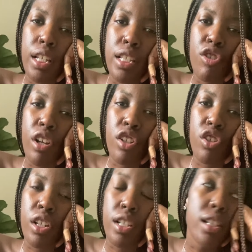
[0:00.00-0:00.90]

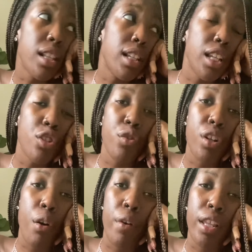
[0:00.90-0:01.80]
suggestions and let you
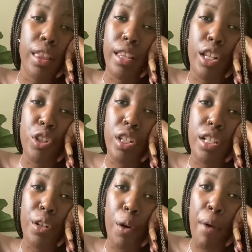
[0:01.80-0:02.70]
know anything that you need
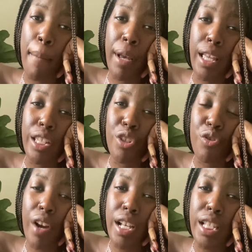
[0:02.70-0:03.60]
to know about making this
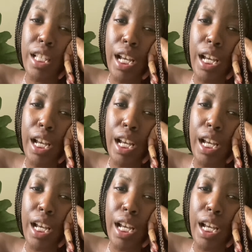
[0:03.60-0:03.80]
dress.